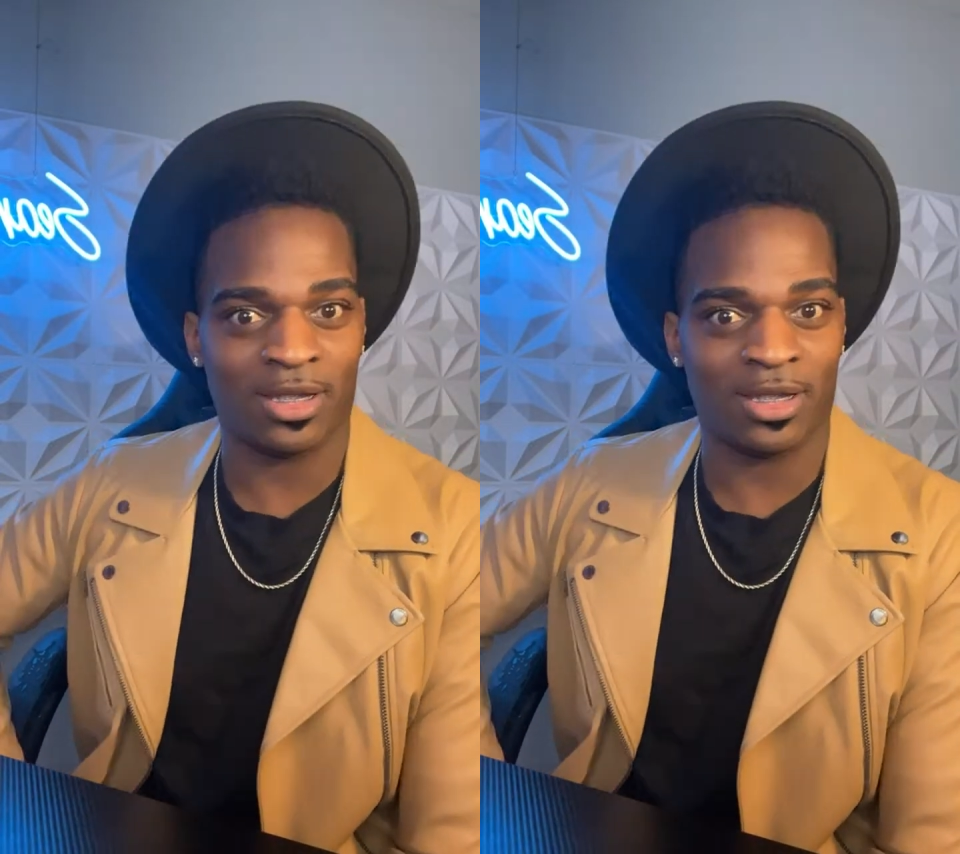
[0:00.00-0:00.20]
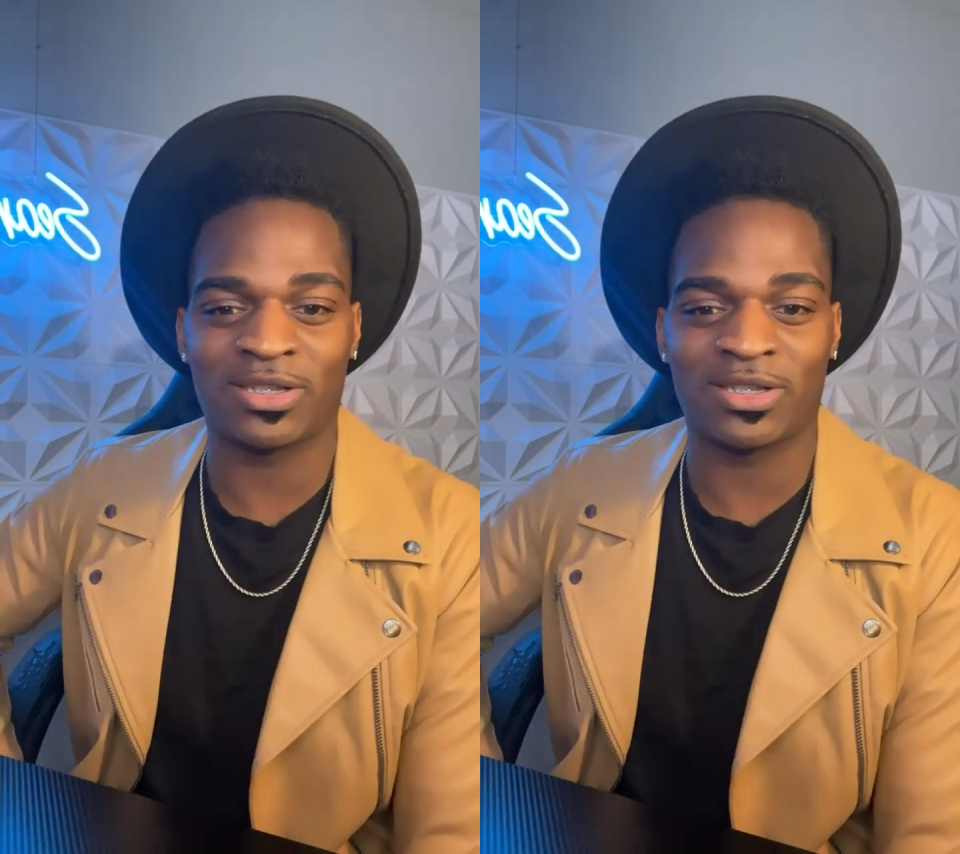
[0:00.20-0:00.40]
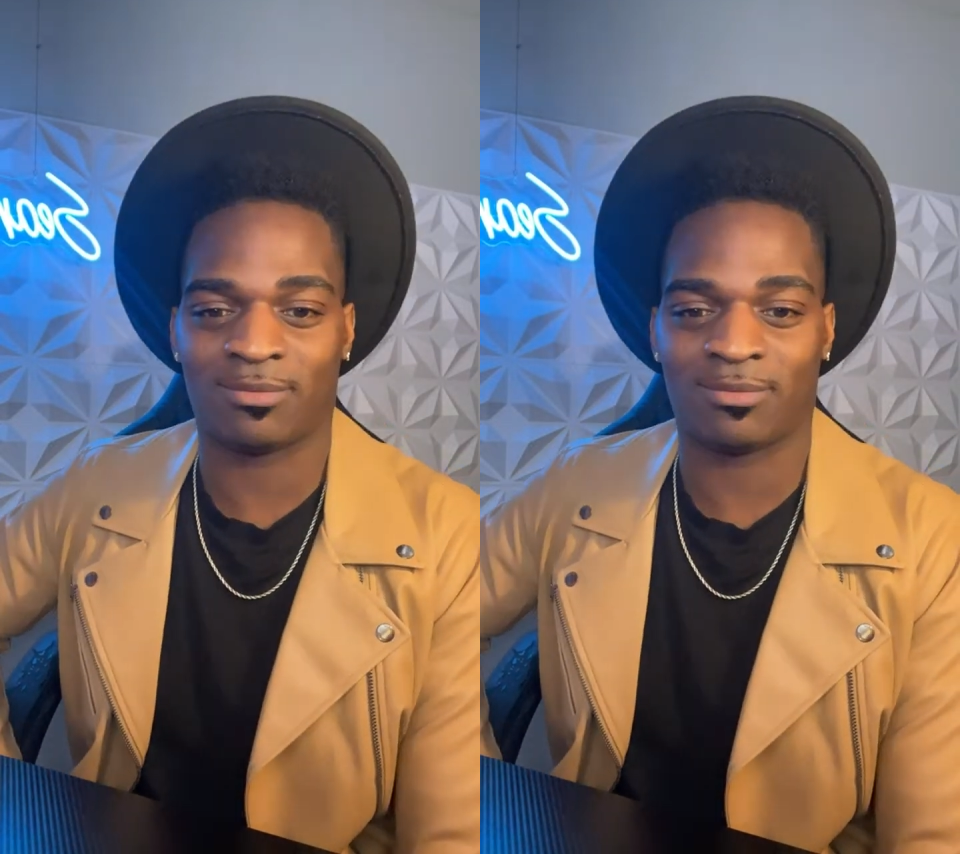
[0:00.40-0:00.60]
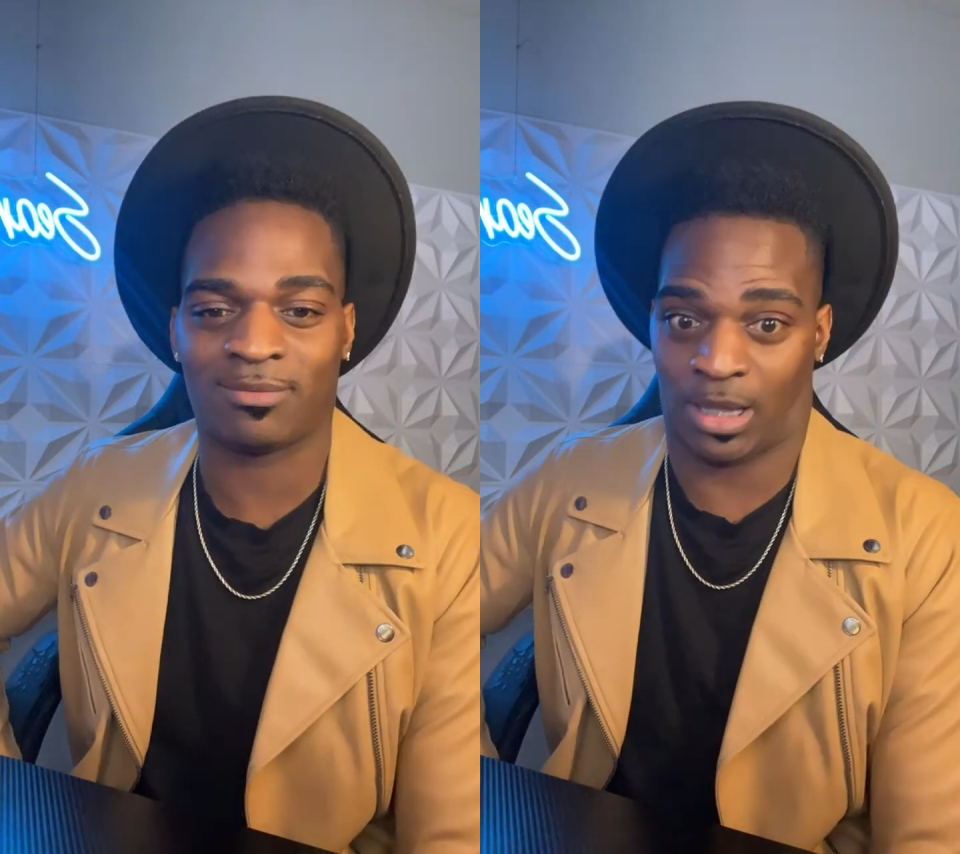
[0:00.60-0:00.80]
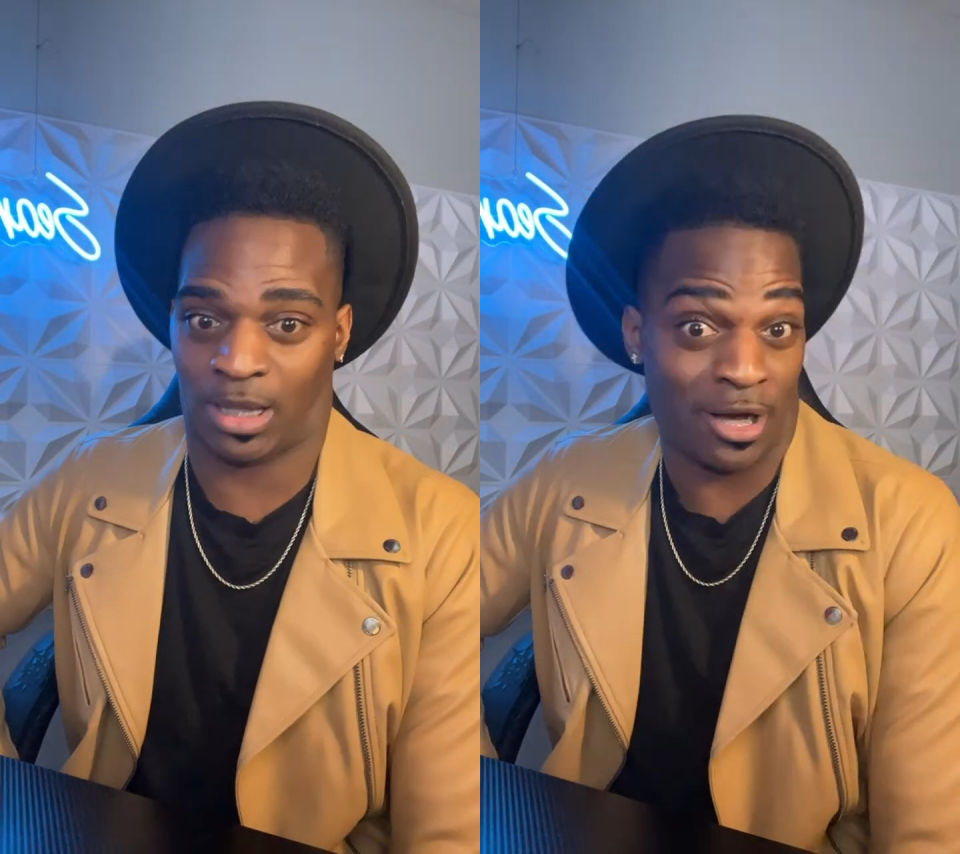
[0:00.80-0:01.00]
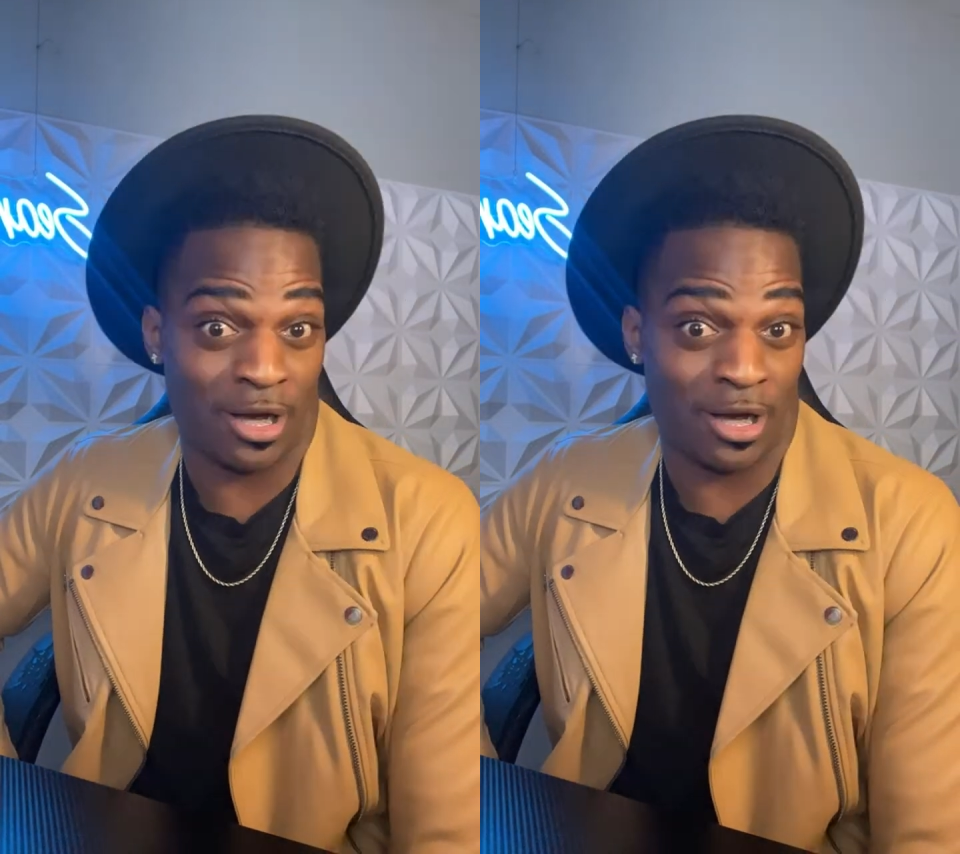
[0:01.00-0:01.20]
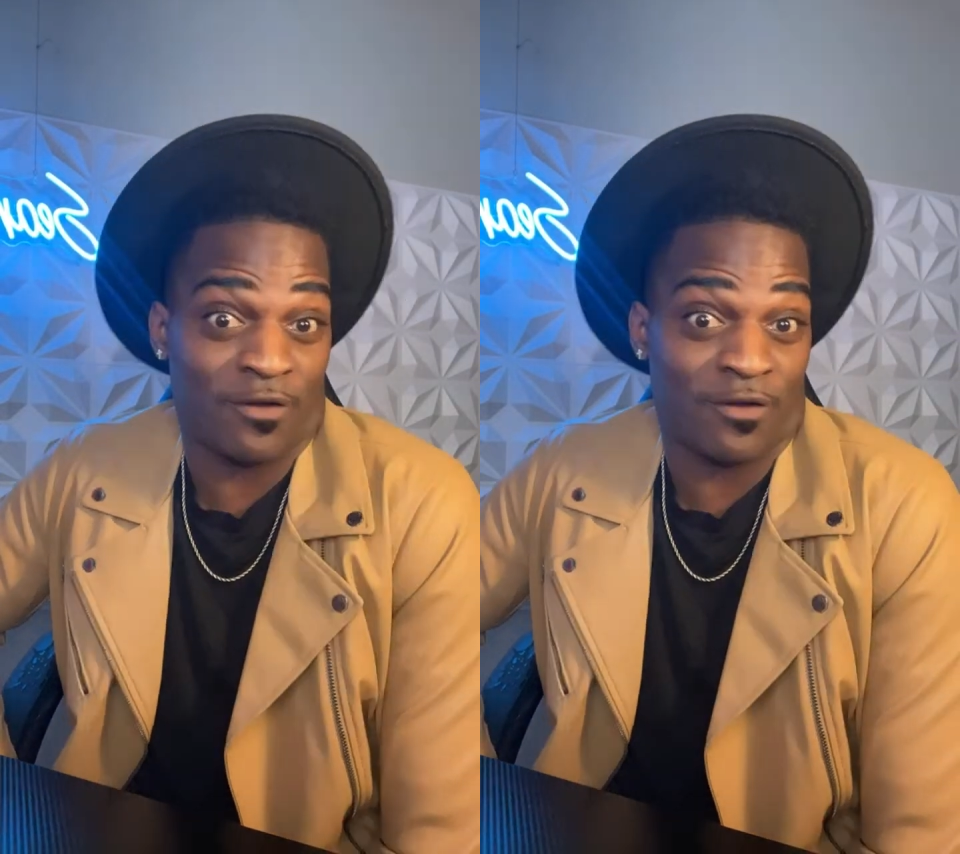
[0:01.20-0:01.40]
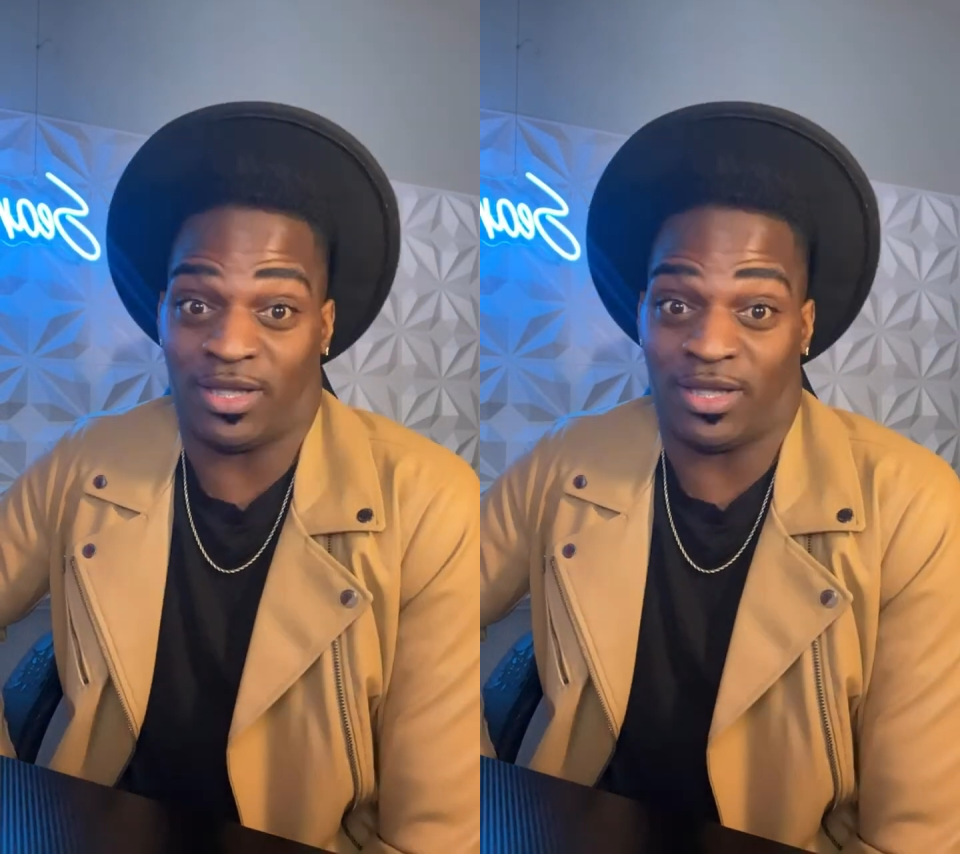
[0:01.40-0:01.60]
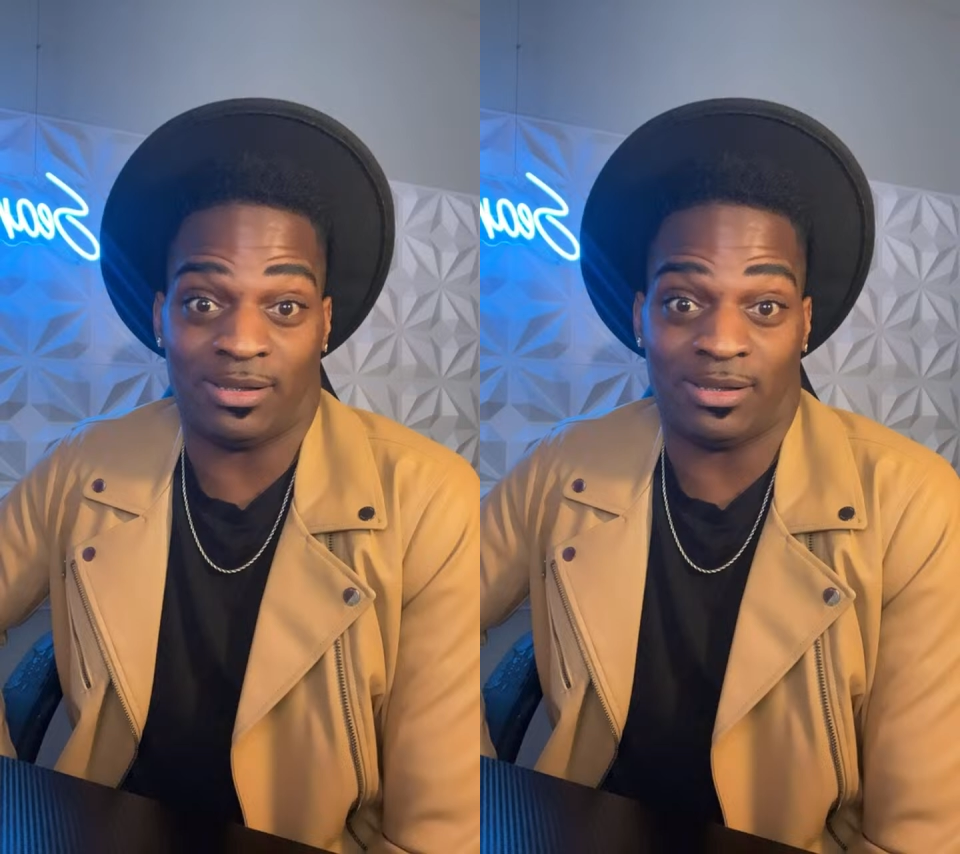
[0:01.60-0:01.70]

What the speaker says: you know, just take care of it,